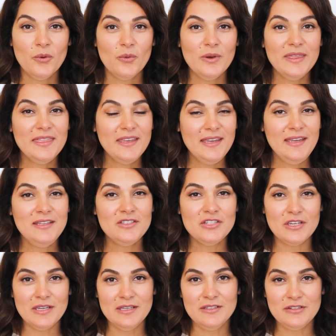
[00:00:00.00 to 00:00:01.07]
With
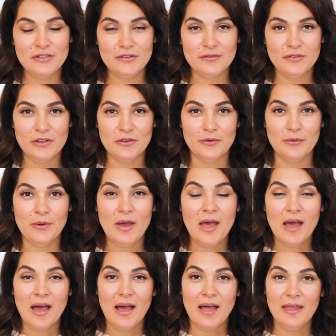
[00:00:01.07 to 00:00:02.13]
each interview,
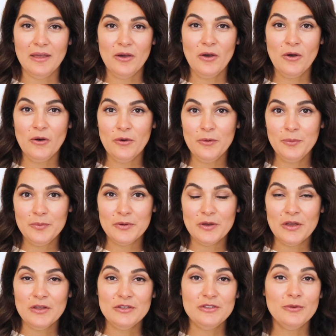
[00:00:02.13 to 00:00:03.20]
I hope
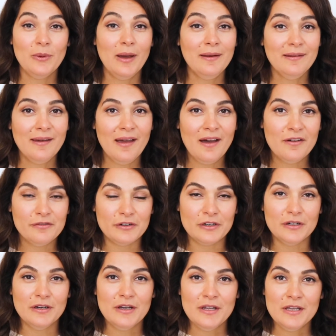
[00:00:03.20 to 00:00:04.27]
to
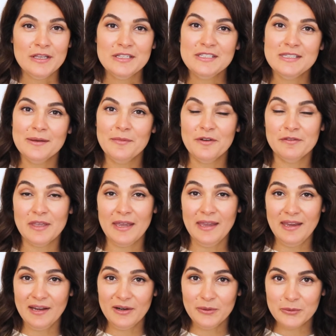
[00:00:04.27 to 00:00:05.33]
uncover some of the
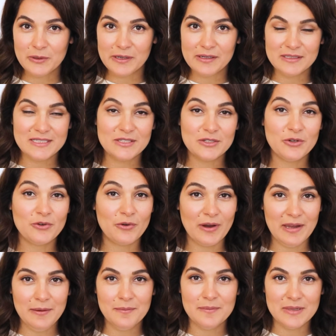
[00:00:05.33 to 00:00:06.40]
hair world's
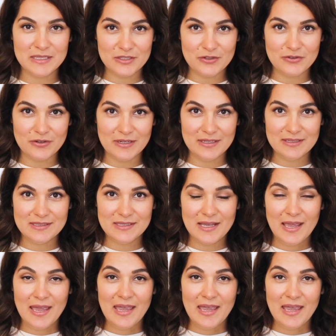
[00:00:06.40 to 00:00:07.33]
great mysteries